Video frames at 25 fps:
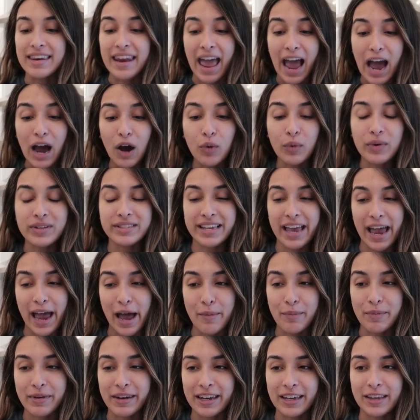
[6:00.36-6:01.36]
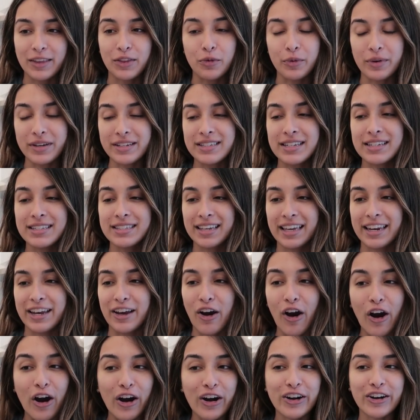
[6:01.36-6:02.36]
Now what's happening, the reason it's
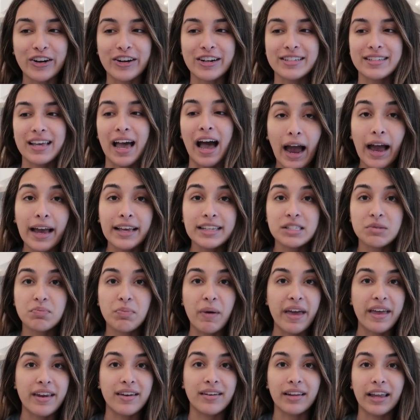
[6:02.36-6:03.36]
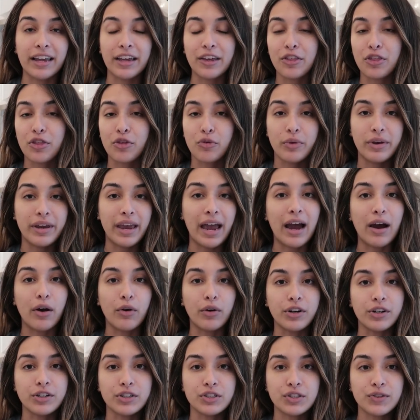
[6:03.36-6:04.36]
getting harder is I spend like 3
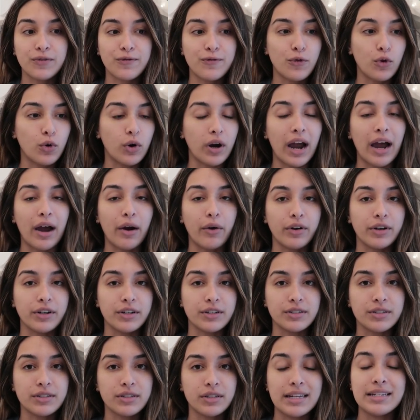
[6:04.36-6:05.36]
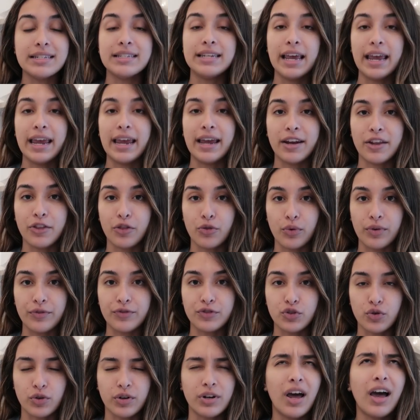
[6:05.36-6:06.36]
hours, 4 hours a day at a
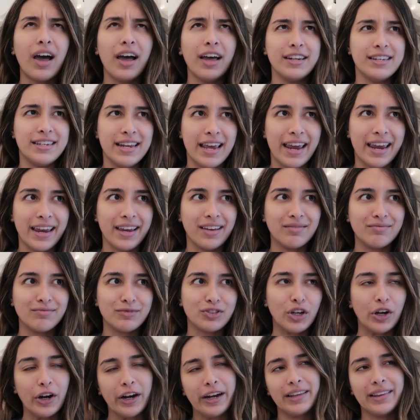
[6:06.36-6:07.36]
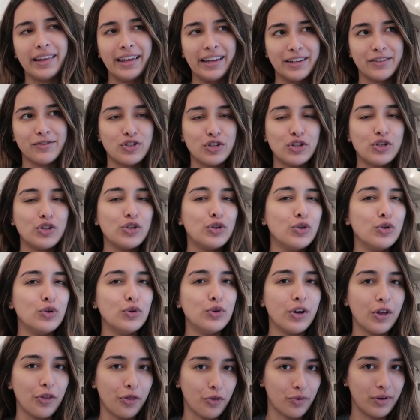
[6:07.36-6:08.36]
thrift store, not a day, sorry, like
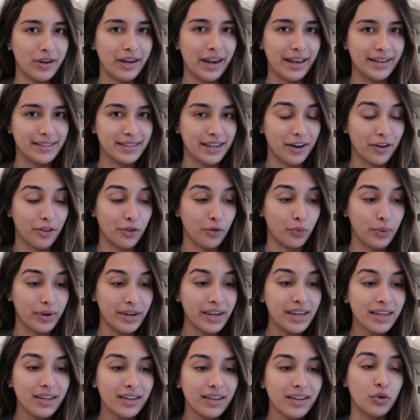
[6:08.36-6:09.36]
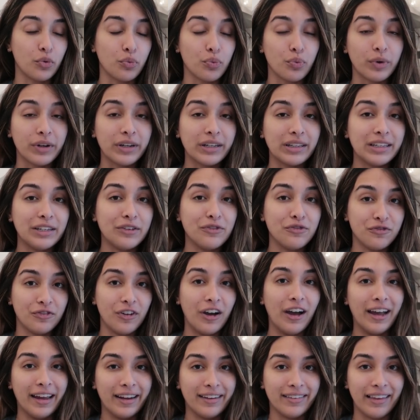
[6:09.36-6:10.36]
2 to 3 days out of the week to really
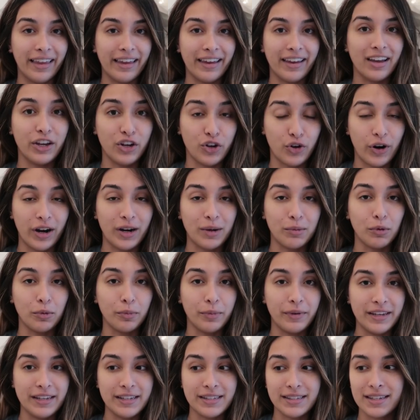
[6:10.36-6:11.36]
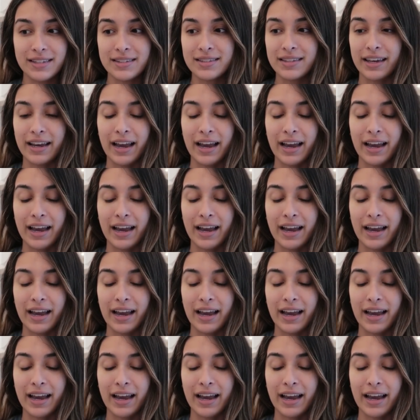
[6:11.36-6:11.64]
find like incredible pieces.